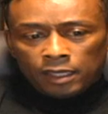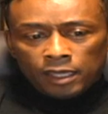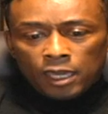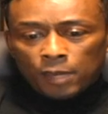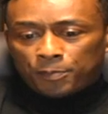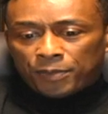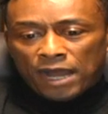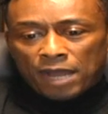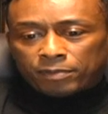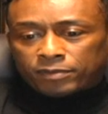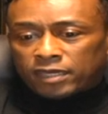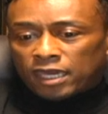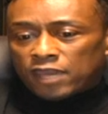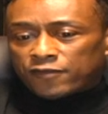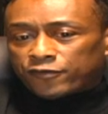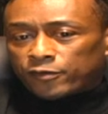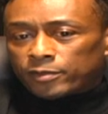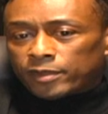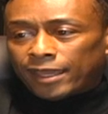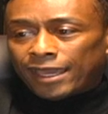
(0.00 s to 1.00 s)
Hip hop came
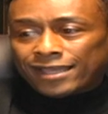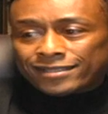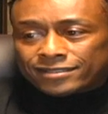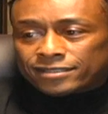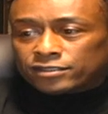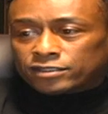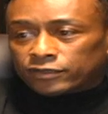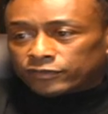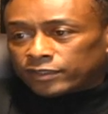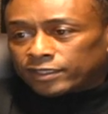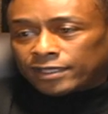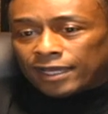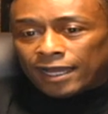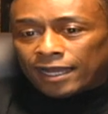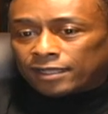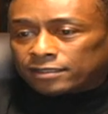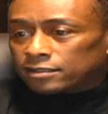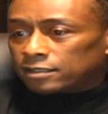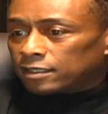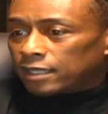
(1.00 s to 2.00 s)
from the essence of the
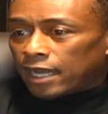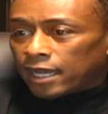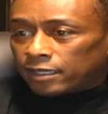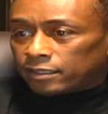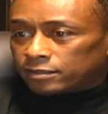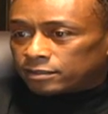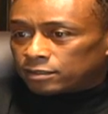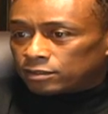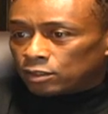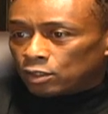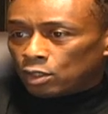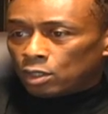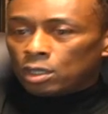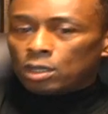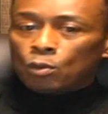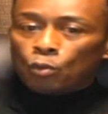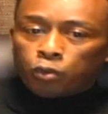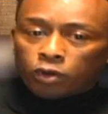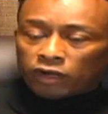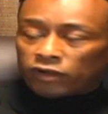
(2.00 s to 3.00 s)
gods and goddesses.
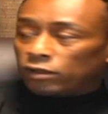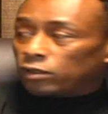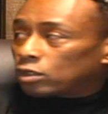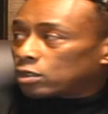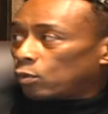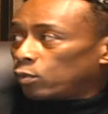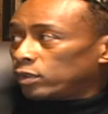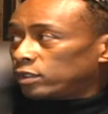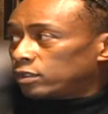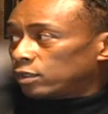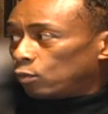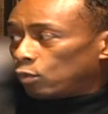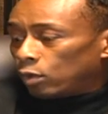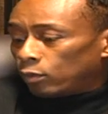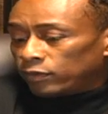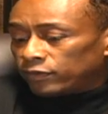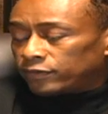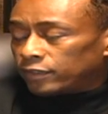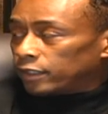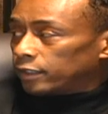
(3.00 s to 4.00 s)
Look at what
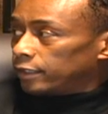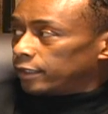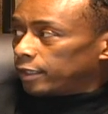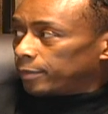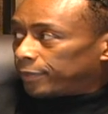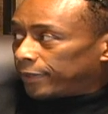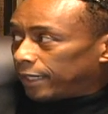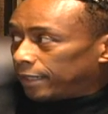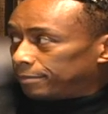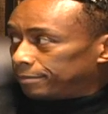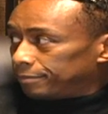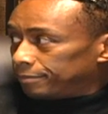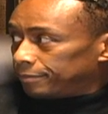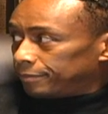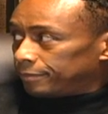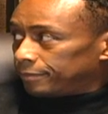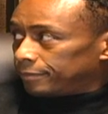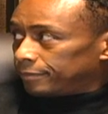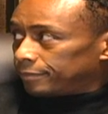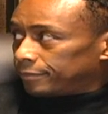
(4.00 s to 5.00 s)
we've done to hip hop.
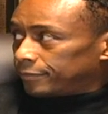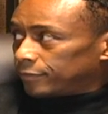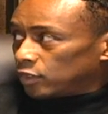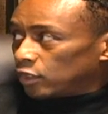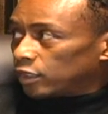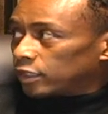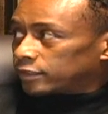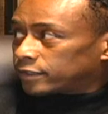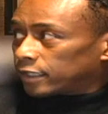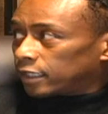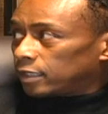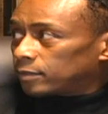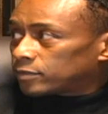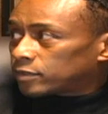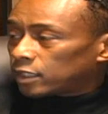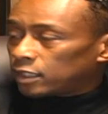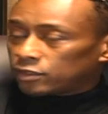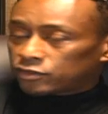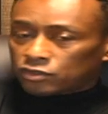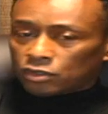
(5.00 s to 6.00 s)
You understand what I'm
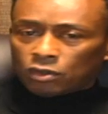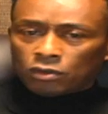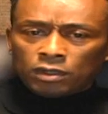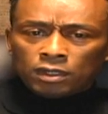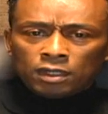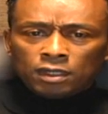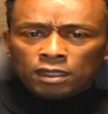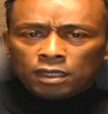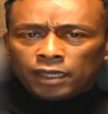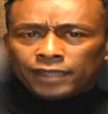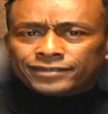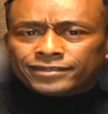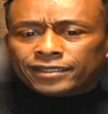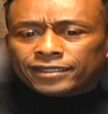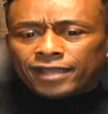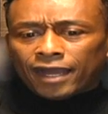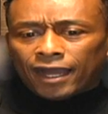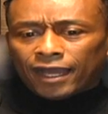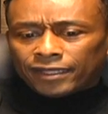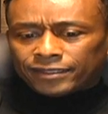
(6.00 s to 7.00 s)
saying? So it's the
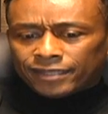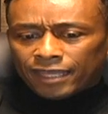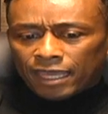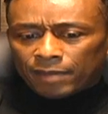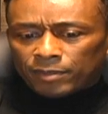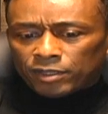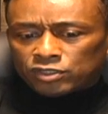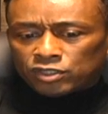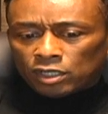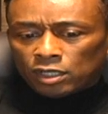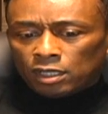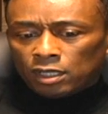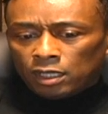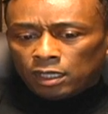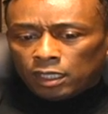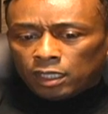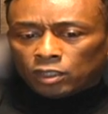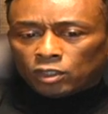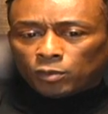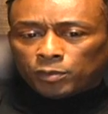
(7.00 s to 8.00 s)
God Damage.
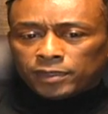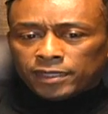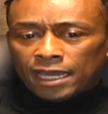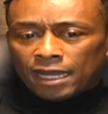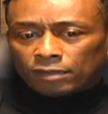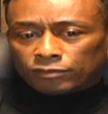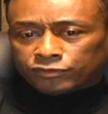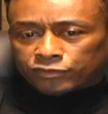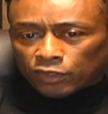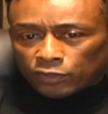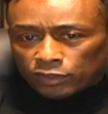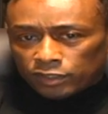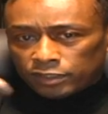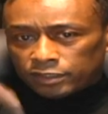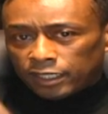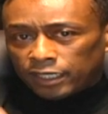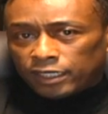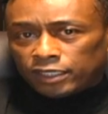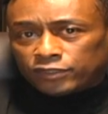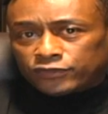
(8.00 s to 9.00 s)
It'll be out 30
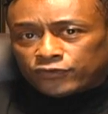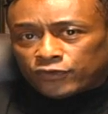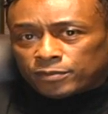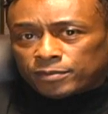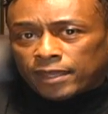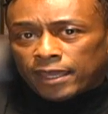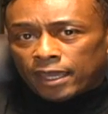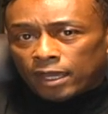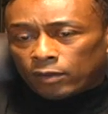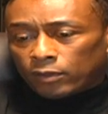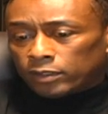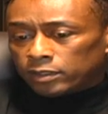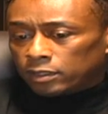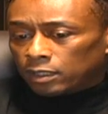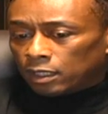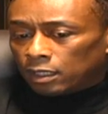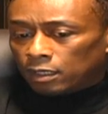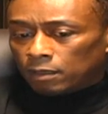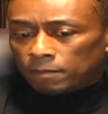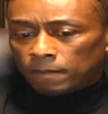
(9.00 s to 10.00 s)
days from now, and
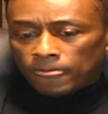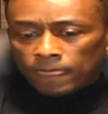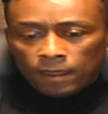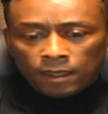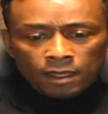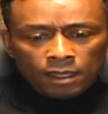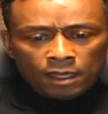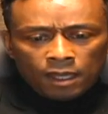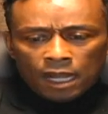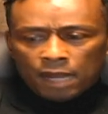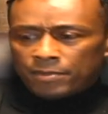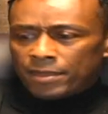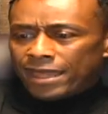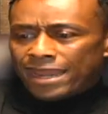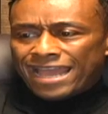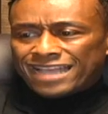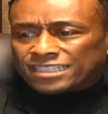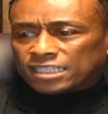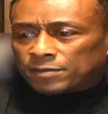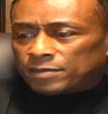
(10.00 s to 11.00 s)
I'm
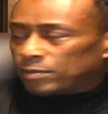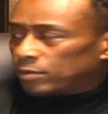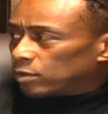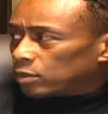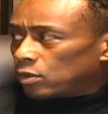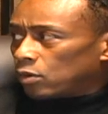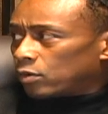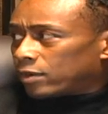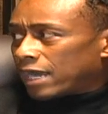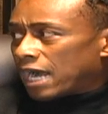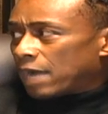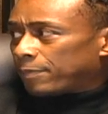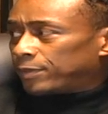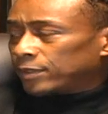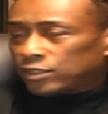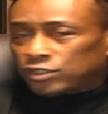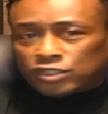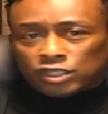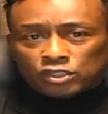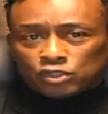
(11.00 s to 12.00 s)
not asking people to go cop
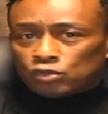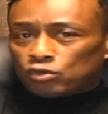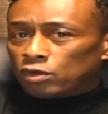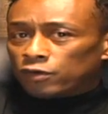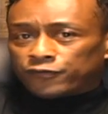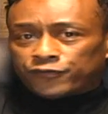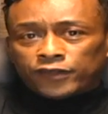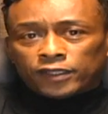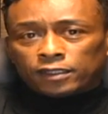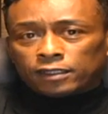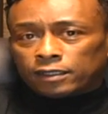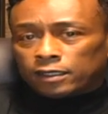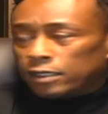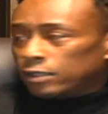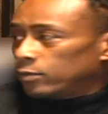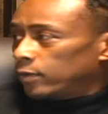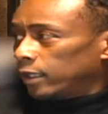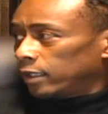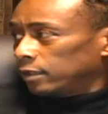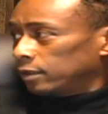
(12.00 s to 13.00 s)
it. Shit, you gonna feel it
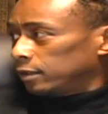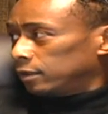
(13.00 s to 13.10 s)
anyway.